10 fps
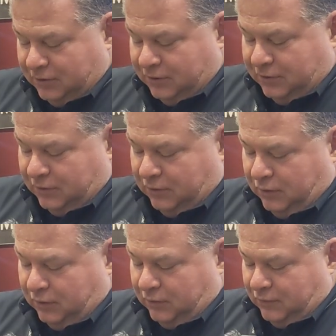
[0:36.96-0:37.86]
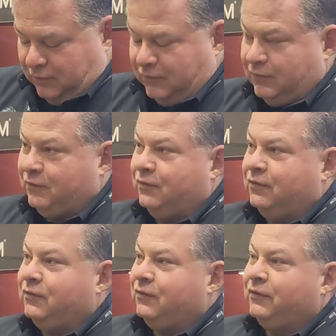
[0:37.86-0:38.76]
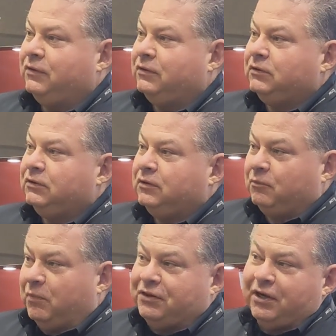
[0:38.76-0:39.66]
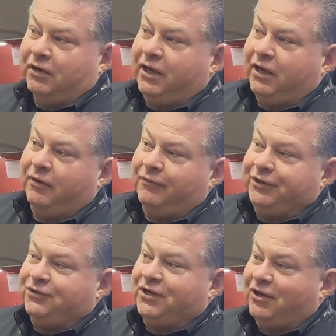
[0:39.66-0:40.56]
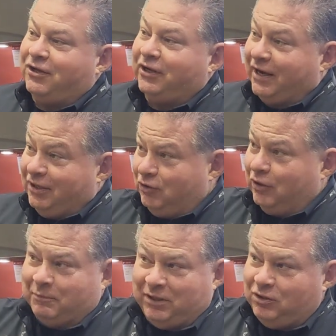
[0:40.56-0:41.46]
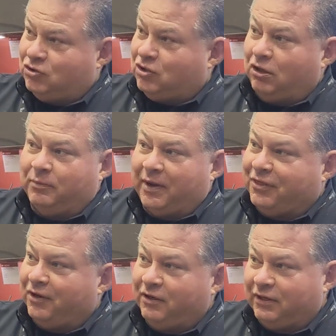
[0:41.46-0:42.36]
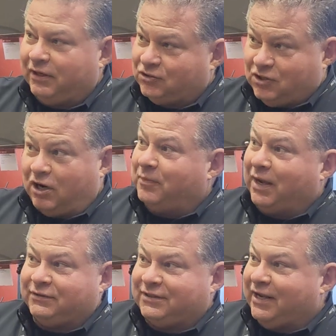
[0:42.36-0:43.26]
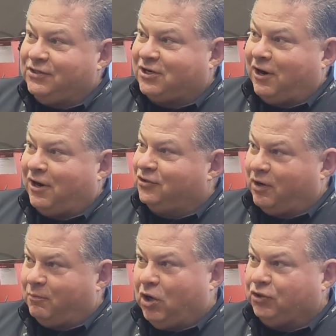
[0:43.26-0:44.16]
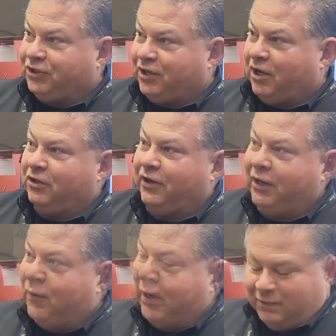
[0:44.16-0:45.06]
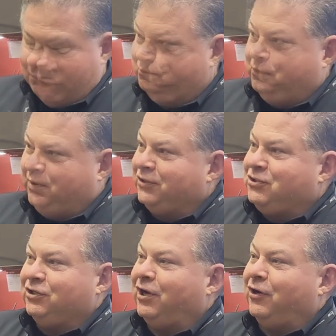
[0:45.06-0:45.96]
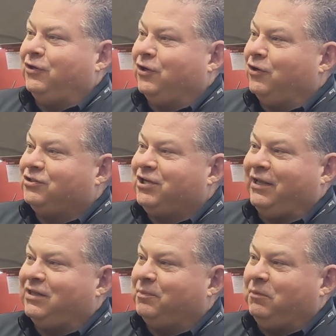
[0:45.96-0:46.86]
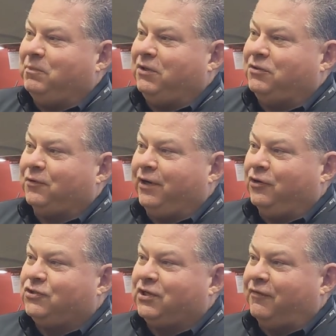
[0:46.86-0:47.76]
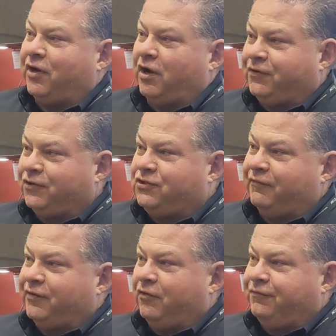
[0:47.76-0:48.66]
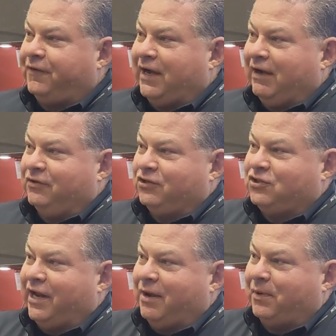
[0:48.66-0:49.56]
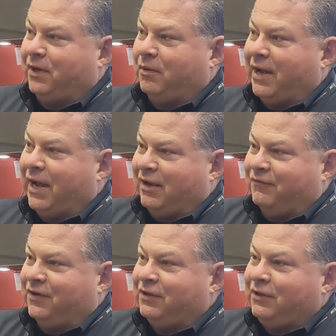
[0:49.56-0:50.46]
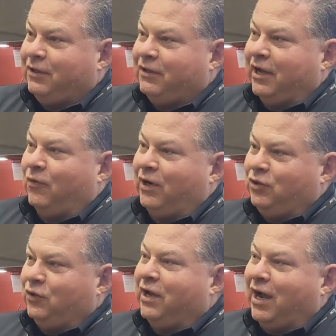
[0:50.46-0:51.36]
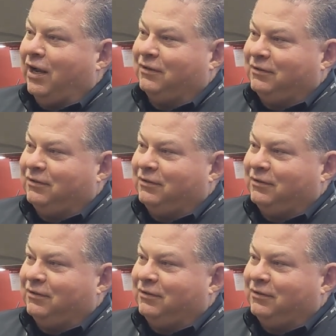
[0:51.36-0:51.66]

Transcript: It matches my car perfectly. Right. But there again, when you take a look at it, you, I mean, you stole my thunder there. I was talking about today's cars are multicolor anyway. Plus, you know you're going to take the BP 307 off your 705 and snap on the back of it. That way you got